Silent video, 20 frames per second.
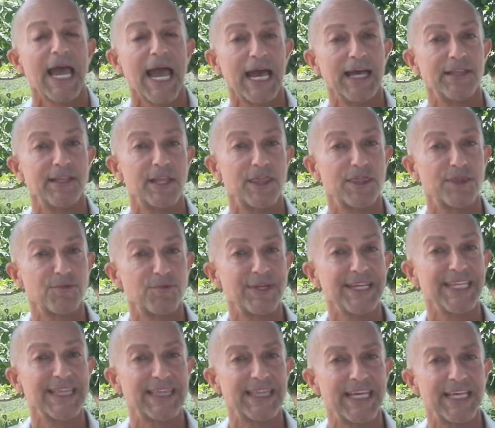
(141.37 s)
and the
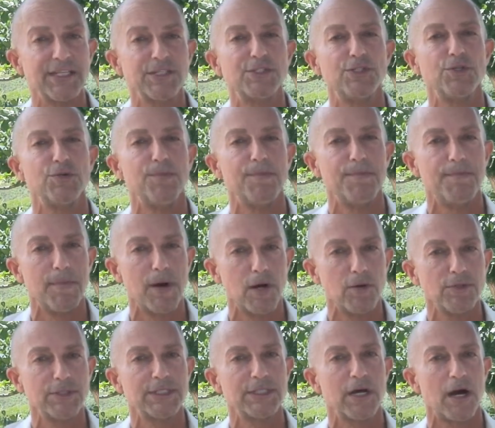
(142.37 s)
3 things you
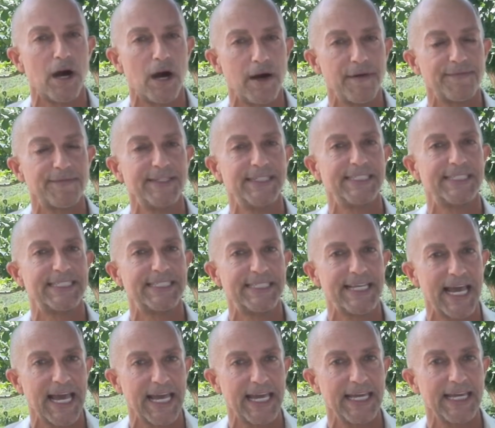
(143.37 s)
most often
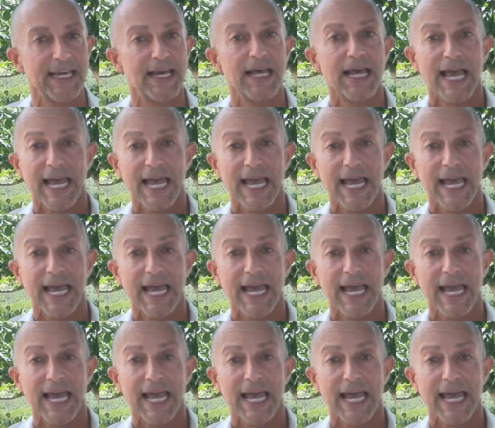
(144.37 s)
say,